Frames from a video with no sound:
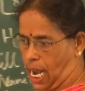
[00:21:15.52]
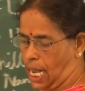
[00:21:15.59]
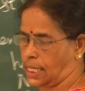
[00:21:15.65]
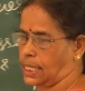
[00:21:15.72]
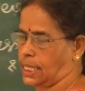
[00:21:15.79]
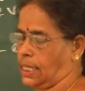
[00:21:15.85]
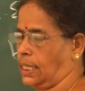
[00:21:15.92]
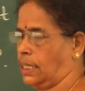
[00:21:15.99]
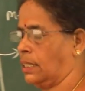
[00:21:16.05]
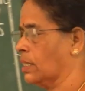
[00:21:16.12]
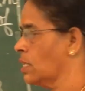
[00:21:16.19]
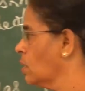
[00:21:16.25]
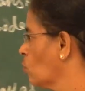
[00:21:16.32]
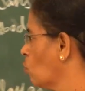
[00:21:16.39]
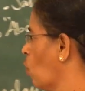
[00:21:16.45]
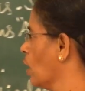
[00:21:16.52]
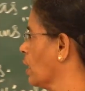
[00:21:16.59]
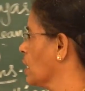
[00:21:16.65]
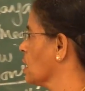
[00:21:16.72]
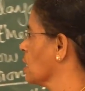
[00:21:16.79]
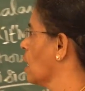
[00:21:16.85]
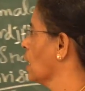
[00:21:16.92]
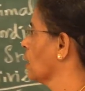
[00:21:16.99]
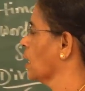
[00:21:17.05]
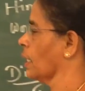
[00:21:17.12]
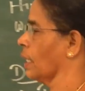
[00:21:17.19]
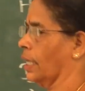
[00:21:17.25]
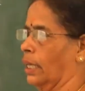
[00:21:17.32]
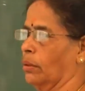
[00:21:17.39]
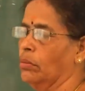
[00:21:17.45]
Austen. What is another
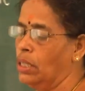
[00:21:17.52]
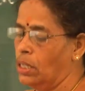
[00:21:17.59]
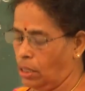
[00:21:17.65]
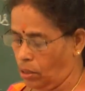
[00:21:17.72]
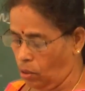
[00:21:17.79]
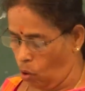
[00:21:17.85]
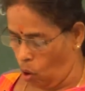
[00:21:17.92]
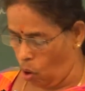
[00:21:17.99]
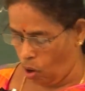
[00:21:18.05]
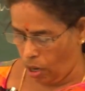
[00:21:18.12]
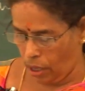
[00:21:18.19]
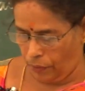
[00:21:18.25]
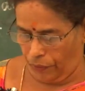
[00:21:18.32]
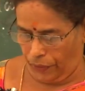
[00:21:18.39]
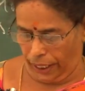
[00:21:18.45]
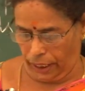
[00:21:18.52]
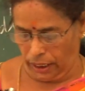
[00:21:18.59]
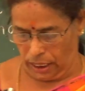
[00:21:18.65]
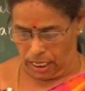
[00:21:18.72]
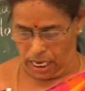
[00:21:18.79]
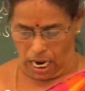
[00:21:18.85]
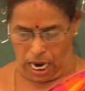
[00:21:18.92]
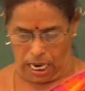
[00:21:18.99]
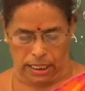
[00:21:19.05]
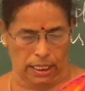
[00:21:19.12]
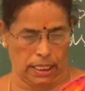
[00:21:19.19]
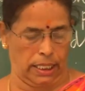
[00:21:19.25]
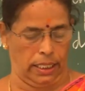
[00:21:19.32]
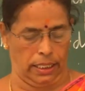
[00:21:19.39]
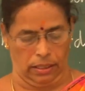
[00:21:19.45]
name? Godwin
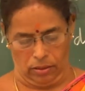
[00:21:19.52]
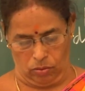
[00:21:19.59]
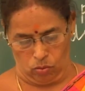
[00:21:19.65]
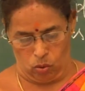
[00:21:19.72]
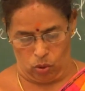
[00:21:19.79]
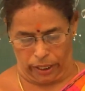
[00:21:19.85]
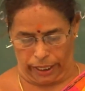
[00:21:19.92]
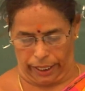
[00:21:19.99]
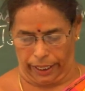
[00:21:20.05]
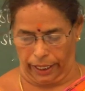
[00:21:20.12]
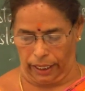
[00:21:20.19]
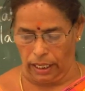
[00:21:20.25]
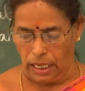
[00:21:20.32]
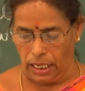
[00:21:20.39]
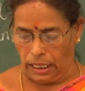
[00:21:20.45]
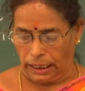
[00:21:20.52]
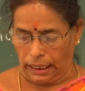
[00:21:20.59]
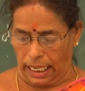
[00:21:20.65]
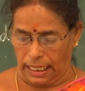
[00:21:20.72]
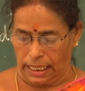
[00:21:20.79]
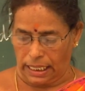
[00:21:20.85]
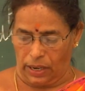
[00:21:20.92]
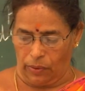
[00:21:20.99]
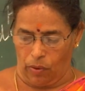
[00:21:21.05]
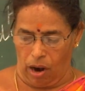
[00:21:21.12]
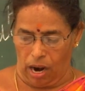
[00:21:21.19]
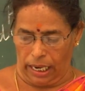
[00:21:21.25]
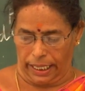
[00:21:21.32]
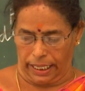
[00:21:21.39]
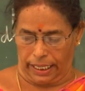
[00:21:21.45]
Austen. Okay. The
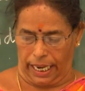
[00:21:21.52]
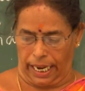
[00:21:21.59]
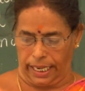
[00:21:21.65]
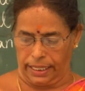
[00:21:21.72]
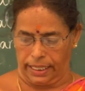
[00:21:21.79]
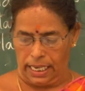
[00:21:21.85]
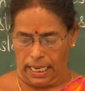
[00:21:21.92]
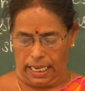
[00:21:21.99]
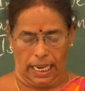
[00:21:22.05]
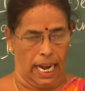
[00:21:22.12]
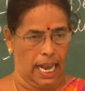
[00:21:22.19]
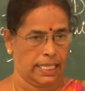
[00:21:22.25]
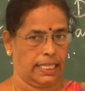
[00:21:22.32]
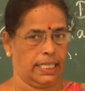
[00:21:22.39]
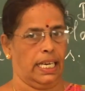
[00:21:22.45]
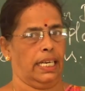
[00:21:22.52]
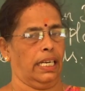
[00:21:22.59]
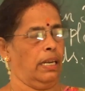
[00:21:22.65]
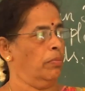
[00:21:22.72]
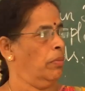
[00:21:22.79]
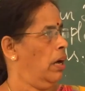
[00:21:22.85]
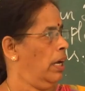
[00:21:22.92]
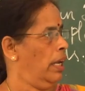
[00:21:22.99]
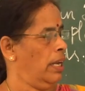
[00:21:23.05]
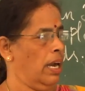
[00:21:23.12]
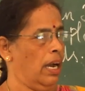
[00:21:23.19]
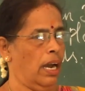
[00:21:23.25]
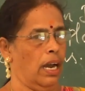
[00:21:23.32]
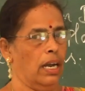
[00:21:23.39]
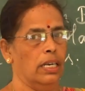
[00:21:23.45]
Shivalik range, Lesser
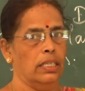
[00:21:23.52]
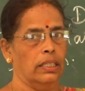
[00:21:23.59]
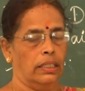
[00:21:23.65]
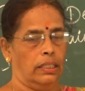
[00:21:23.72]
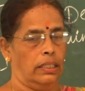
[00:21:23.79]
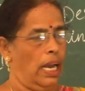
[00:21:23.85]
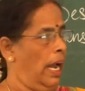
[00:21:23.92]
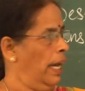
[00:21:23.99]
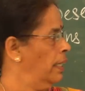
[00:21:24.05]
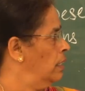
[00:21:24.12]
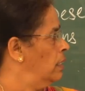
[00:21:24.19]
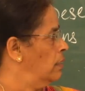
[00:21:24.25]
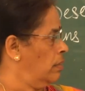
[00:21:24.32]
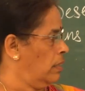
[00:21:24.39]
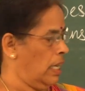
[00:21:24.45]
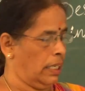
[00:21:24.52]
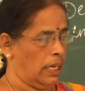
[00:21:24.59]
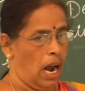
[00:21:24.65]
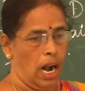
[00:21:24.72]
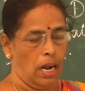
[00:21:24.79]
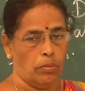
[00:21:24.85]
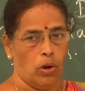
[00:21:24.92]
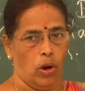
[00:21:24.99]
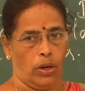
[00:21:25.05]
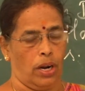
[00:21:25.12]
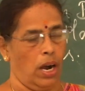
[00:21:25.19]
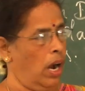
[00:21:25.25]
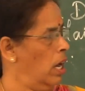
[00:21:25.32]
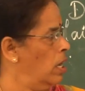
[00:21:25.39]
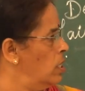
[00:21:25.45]
Himalaya, then that
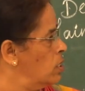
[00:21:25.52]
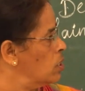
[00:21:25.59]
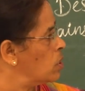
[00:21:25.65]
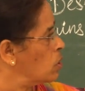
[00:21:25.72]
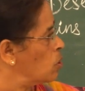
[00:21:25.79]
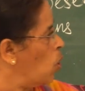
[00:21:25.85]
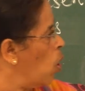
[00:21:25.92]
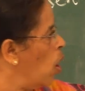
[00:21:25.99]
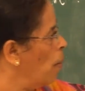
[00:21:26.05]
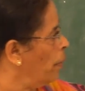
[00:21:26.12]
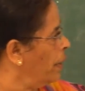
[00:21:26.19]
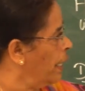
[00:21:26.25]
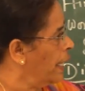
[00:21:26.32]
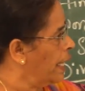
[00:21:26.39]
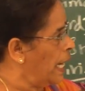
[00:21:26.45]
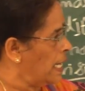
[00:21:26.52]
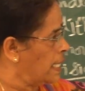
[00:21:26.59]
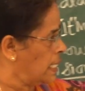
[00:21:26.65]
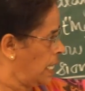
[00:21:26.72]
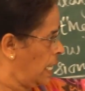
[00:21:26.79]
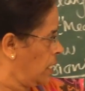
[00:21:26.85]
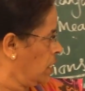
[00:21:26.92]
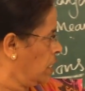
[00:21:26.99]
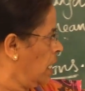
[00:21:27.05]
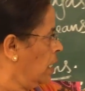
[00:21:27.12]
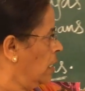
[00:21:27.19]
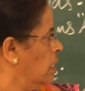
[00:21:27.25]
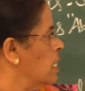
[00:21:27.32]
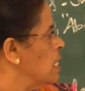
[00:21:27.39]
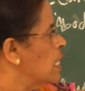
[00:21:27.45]
Almora, so many hill
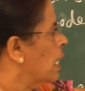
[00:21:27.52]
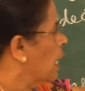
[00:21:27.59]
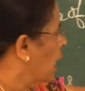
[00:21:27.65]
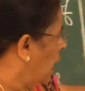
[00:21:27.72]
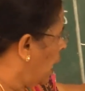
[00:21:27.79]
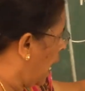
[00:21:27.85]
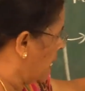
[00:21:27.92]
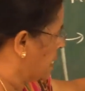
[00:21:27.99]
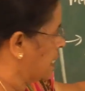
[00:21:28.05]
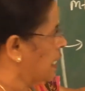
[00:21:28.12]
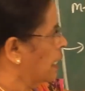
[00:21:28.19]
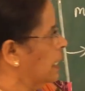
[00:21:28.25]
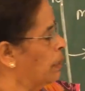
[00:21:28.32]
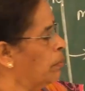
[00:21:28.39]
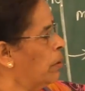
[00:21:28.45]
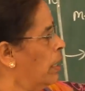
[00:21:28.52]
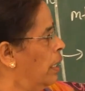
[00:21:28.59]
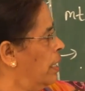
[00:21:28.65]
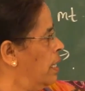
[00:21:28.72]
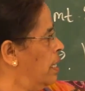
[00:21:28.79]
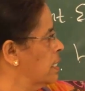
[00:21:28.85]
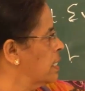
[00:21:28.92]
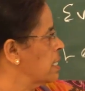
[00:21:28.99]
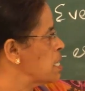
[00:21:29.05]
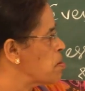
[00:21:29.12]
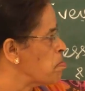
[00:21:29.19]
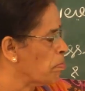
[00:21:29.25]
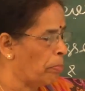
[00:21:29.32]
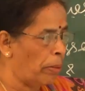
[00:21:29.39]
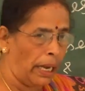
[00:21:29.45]
stations. Lesser Himalayas,
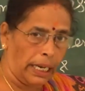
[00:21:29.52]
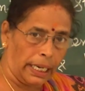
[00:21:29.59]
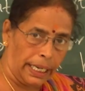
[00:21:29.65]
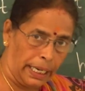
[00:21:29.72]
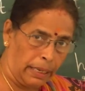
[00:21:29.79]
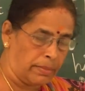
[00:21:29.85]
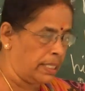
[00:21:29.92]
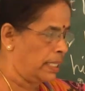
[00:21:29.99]
pilgrim